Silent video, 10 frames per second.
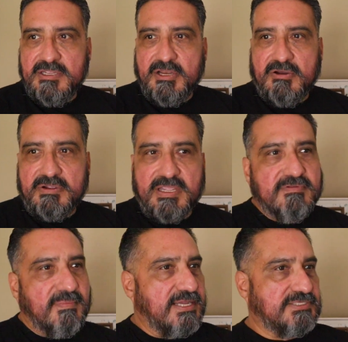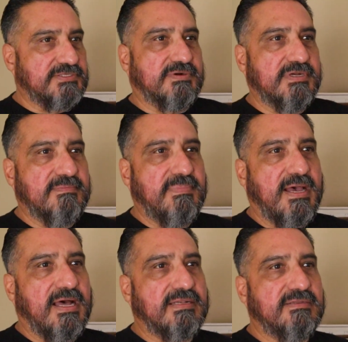giving my story
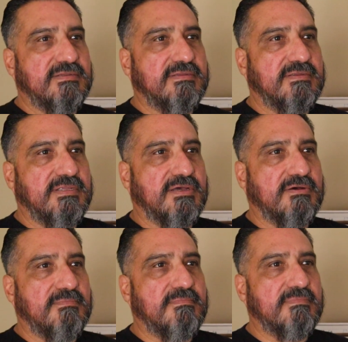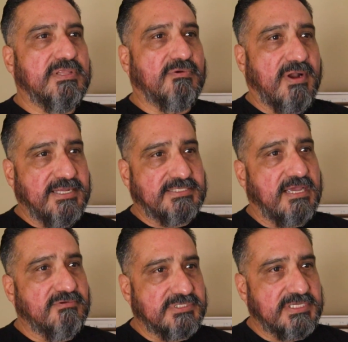about, the riots
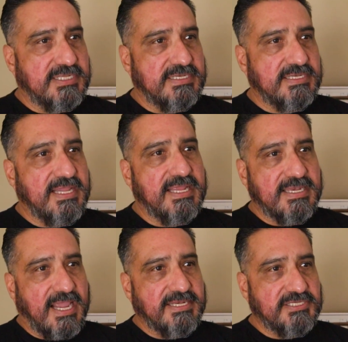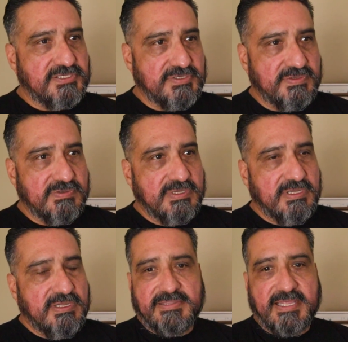I was in '92.
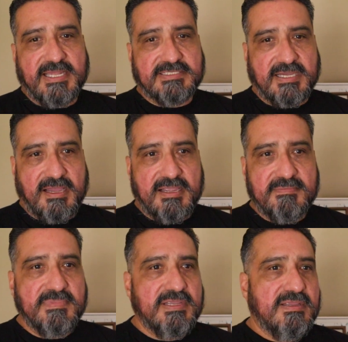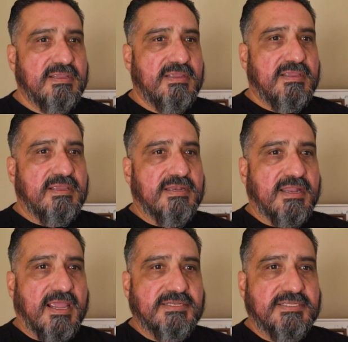At that time, in
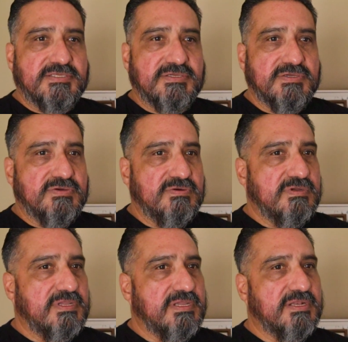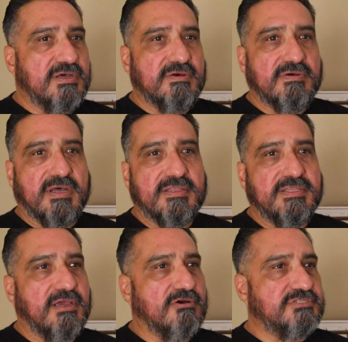'92,
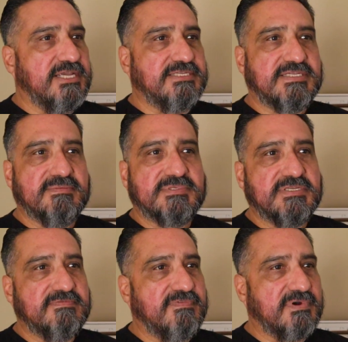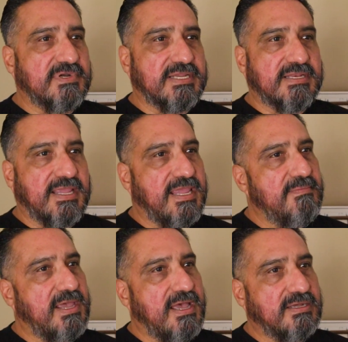the O.J. Simpson verdict
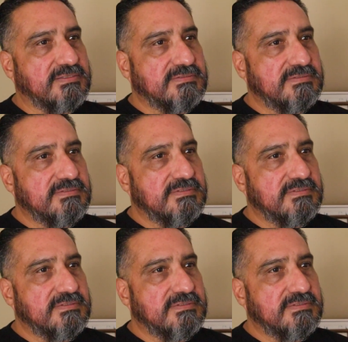came out,